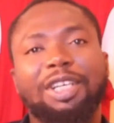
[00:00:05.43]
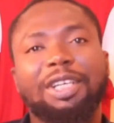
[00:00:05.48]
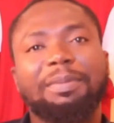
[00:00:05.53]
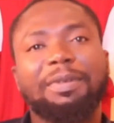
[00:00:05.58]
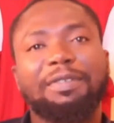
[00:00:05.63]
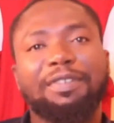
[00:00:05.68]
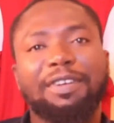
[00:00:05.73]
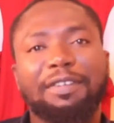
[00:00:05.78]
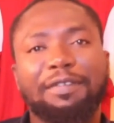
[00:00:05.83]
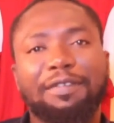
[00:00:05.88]

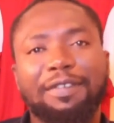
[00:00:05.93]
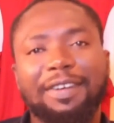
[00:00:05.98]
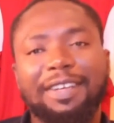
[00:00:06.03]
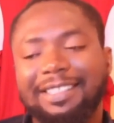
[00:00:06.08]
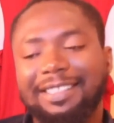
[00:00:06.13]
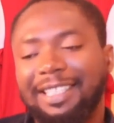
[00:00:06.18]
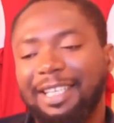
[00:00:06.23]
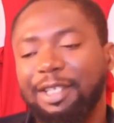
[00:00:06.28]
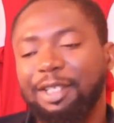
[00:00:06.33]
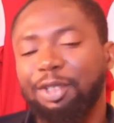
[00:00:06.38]
the first
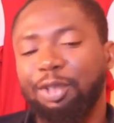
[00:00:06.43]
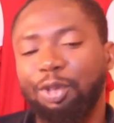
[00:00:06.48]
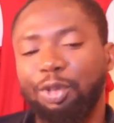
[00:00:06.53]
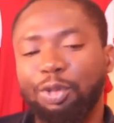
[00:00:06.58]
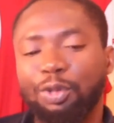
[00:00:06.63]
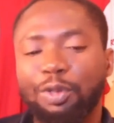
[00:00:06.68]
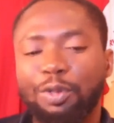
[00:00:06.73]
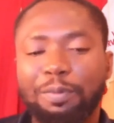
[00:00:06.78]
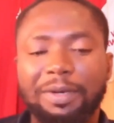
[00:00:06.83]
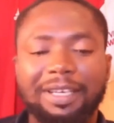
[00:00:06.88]
time,
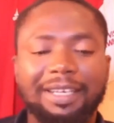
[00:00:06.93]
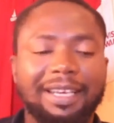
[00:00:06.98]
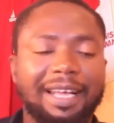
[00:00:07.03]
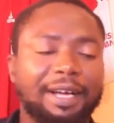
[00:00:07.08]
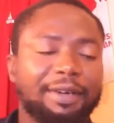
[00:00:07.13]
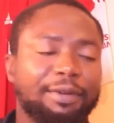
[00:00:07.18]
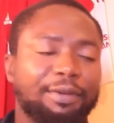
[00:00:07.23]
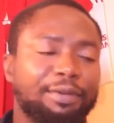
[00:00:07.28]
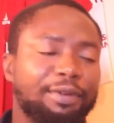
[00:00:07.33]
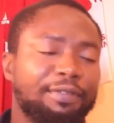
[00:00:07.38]
do me
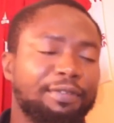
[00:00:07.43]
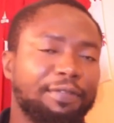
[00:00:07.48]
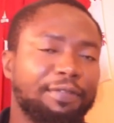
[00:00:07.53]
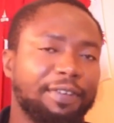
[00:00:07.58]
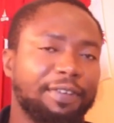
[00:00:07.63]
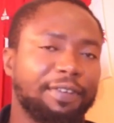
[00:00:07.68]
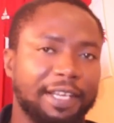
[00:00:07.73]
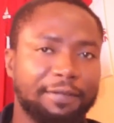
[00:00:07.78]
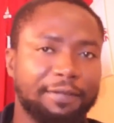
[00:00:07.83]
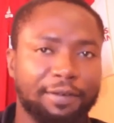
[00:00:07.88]
that good
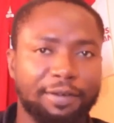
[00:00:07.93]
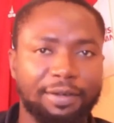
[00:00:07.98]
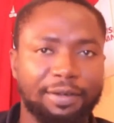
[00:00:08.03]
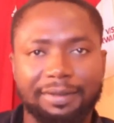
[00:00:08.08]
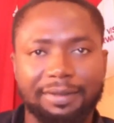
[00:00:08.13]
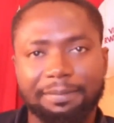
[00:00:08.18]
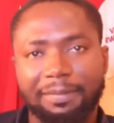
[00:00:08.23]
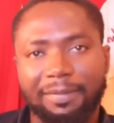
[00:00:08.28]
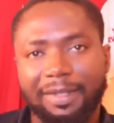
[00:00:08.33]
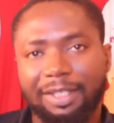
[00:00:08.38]
favor,
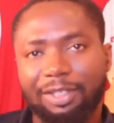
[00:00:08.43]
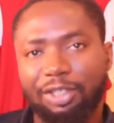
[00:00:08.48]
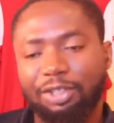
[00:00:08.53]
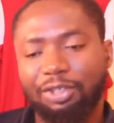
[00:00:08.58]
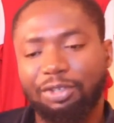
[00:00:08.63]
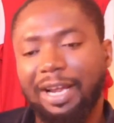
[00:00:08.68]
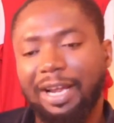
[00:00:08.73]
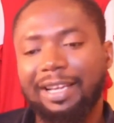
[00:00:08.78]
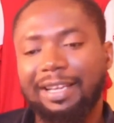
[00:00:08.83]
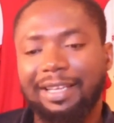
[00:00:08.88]

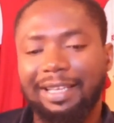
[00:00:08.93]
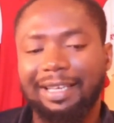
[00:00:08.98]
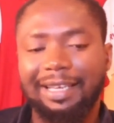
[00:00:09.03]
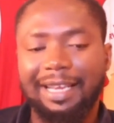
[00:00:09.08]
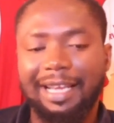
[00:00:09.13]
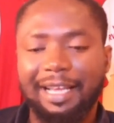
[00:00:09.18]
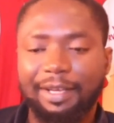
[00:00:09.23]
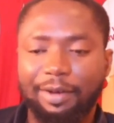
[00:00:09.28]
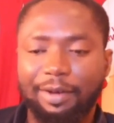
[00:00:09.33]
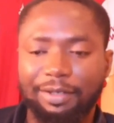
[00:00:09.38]
strike a
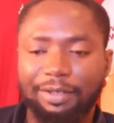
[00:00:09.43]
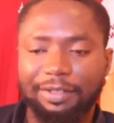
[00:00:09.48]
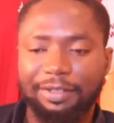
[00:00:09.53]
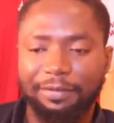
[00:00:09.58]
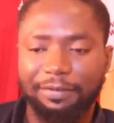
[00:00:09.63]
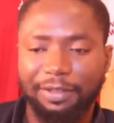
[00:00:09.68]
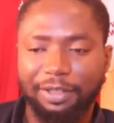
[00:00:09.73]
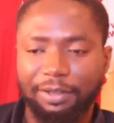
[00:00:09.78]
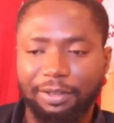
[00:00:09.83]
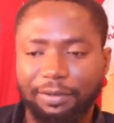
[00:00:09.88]
like on the
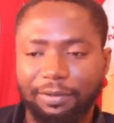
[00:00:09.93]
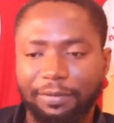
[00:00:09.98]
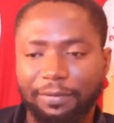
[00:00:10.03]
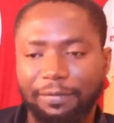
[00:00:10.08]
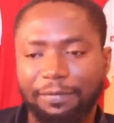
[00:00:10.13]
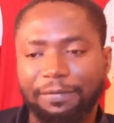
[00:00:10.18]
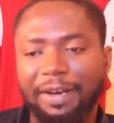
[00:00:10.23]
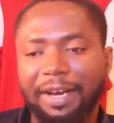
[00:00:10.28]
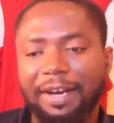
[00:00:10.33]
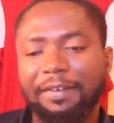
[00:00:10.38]
video.
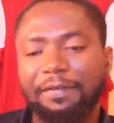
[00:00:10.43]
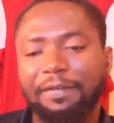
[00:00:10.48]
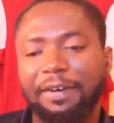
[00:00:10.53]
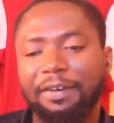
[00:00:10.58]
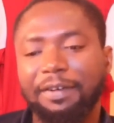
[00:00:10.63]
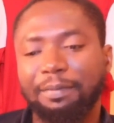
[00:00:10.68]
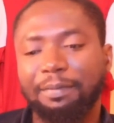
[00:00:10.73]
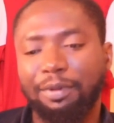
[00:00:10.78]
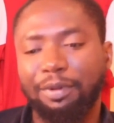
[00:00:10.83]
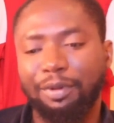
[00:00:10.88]

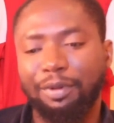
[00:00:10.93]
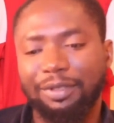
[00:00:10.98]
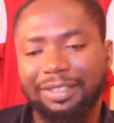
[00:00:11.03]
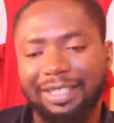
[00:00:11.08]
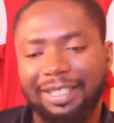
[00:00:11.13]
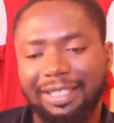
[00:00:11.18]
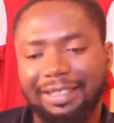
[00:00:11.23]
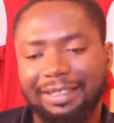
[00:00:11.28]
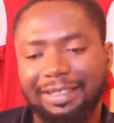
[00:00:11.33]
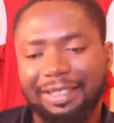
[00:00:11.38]
Very
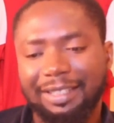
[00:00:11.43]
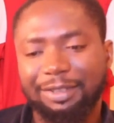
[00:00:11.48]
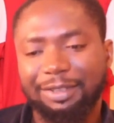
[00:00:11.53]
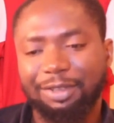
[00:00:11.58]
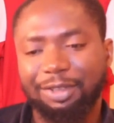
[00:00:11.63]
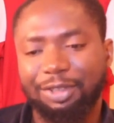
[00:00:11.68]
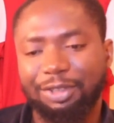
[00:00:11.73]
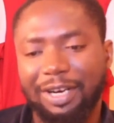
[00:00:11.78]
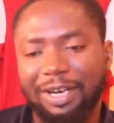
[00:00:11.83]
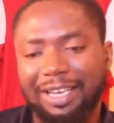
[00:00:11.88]
important to
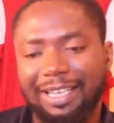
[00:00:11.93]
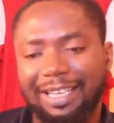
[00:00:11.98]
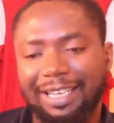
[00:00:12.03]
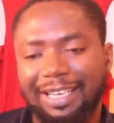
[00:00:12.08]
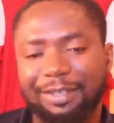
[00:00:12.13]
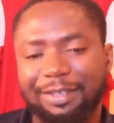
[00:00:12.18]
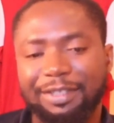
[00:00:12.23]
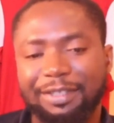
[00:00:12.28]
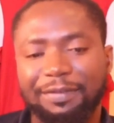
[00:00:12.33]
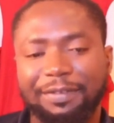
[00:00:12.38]
strike a
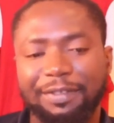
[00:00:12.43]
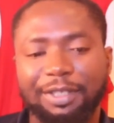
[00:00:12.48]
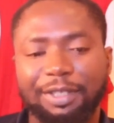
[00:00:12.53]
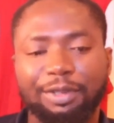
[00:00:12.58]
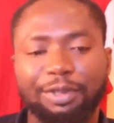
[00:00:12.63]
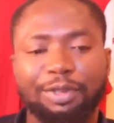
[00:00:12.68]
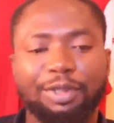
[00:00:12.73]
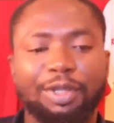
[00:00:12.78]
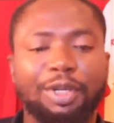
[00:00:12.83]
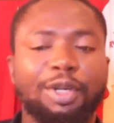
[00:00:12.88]
like on the
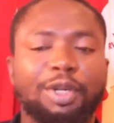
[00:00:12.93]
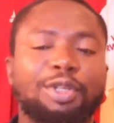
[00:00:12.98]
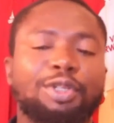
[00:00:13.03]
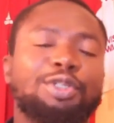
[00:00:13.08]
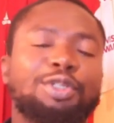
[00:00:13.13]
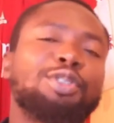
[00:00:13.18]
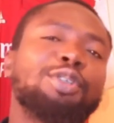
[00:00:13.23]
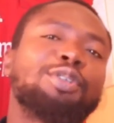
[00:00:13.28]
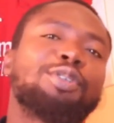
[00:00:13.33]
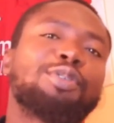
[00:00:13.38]
video.
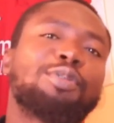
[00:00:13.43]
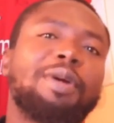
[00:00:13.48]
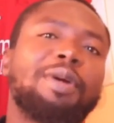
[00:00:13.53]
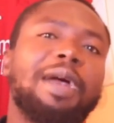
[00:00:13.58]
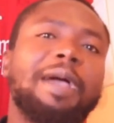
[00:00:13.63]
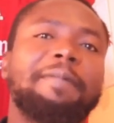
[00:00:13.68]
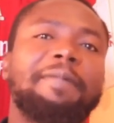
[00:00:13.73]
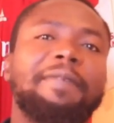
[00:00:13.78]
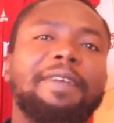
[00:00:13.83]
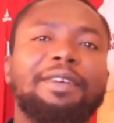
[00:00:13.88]

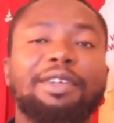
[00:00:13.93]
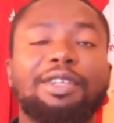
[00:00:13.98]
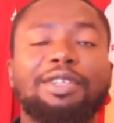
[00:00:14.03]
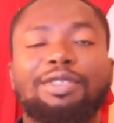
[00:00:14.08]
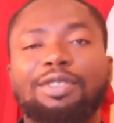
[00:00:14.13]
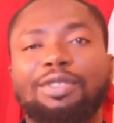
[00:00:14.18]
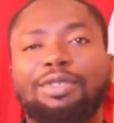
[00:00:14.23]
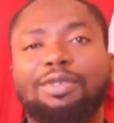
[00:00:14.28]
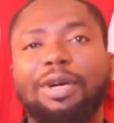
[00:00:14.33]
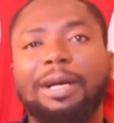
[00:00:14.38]
Subscribe. If you're not
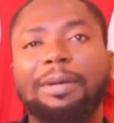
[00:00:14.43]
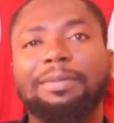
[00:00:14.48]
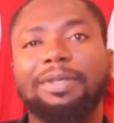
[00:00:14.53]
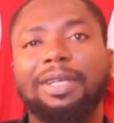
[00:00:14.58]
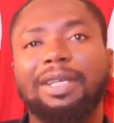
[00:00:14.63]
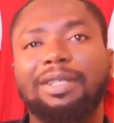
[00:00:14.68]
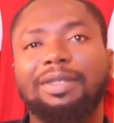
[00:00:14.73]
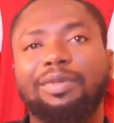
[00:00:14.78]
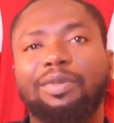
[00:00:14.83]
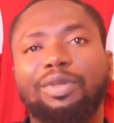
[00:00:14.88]
subscribed
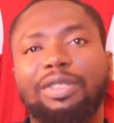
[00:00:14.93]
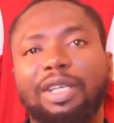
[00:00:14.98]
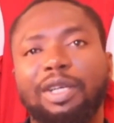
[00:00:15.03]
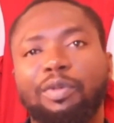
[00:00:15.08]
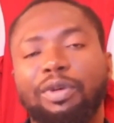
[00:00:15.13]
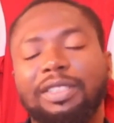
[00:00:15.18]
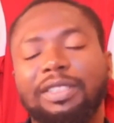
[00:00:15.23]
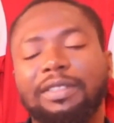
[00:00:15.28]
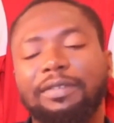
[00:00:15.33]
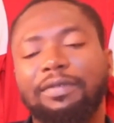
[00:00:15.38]
yet, what are you
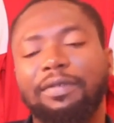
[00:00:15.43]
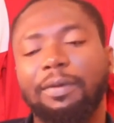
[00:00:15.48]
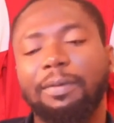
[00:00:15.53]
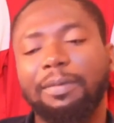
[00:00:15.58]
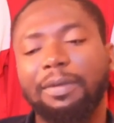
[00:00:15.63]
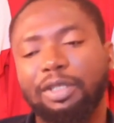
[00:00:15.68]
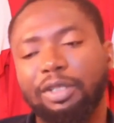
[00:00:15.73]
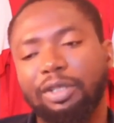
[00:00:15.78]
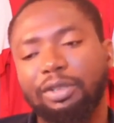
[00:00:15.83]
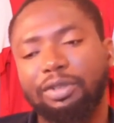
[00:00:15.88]
waiting for?
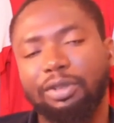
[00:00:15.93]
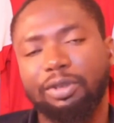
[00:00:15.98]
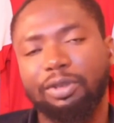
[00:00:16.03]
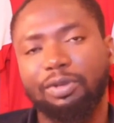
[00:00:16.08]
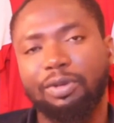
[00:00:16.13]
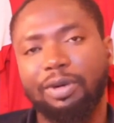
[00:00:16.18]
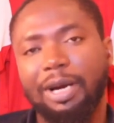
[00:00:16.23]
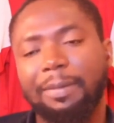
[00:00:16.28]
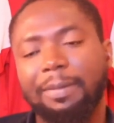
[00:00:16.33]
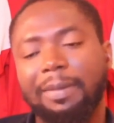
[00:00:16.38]
Make sure you
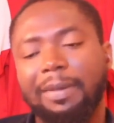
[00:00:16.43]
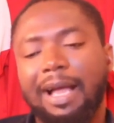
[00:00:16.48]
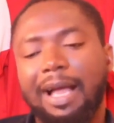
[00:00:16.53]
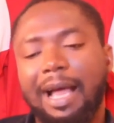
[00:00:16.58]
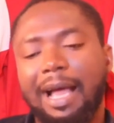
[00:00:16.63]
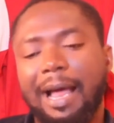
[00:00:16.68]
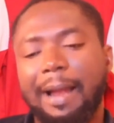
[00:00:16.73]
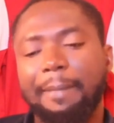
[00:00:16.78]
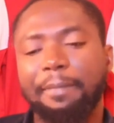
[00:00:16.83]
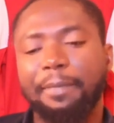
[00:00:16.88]
subscribe
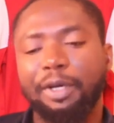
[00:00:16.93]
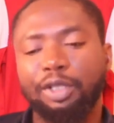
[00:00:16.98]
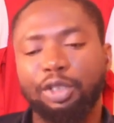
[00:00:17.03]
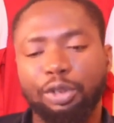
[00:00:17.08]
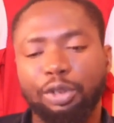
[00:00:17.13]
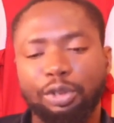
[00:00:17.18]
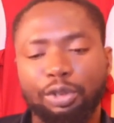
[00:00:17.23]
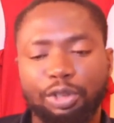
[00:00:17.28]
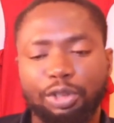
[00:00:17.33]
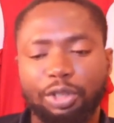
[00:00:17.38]
and make sure
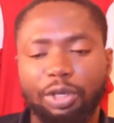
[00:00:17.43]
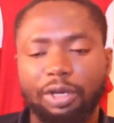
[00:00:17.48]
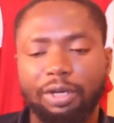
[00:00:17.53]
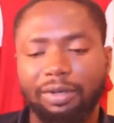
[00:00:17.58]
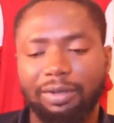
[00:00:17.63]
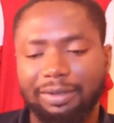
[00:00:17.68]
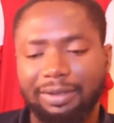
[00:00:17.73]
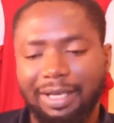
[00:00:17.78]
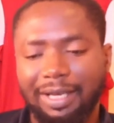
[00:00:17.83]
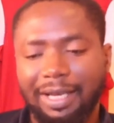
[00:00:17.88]
you turn
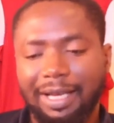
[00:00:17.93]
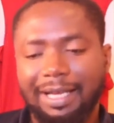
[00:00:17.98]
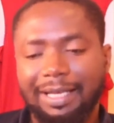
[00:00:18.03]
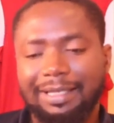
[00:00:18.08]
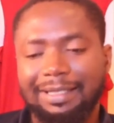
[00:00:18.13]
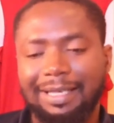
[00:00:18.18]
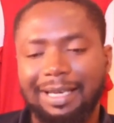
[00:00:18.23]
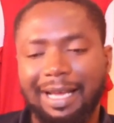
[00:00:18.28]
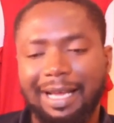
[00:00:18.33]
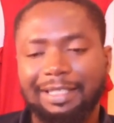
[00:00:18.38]
on
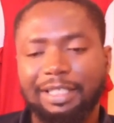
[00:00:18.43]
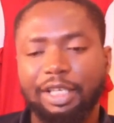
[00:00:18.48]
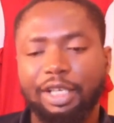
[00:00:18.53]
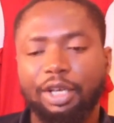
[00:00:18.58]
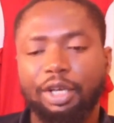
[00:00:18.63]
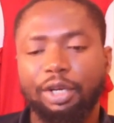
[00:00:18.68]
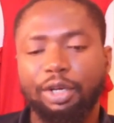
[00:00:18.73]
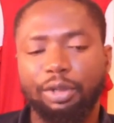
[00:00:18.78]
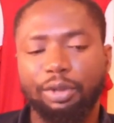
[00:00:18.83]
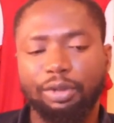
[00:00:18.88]
that
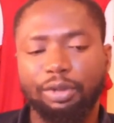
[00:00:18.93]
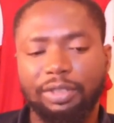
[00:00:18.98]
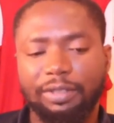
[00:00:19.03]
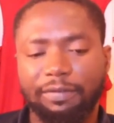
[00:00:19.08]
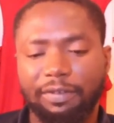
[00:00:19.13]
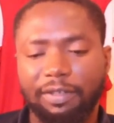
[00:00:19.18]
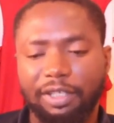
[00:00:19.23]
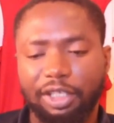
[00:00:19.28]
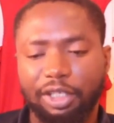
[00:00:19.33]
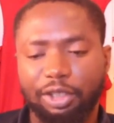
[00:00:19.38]

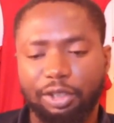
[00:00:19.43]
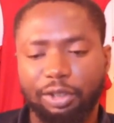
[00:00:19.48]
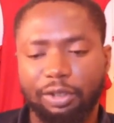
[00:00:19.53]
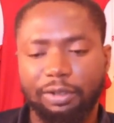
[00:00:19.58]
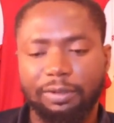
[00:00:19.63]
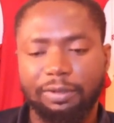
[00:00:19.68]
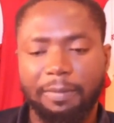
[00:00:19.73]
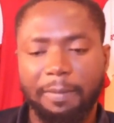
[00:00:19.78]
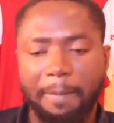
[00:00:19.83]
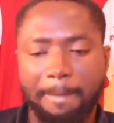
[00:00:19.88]

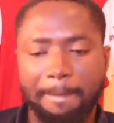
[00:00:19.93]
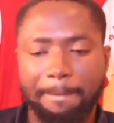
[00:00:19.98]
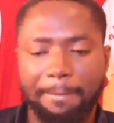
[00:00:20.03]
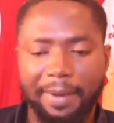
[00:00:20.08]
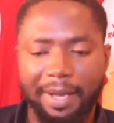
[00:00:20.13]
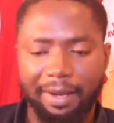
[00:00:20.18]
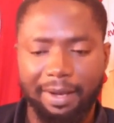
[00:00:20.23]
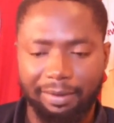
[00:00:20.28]
notification bell.